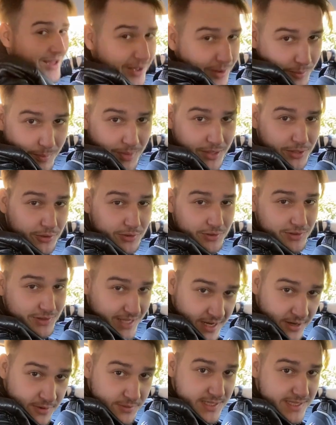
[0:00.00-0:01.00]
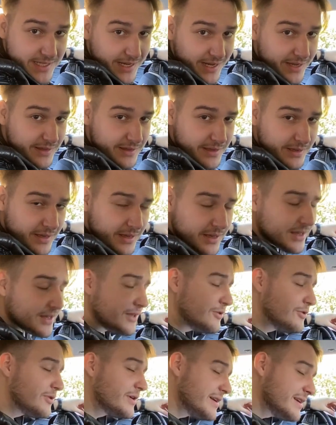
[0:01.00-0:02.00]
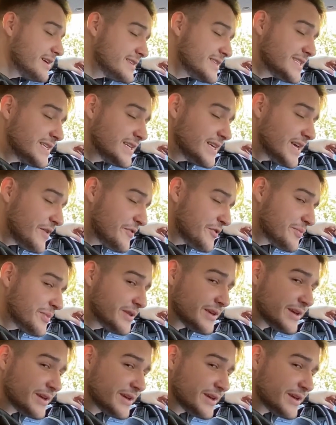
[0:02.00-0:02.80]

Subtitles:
But on the downside, you cannot see everybody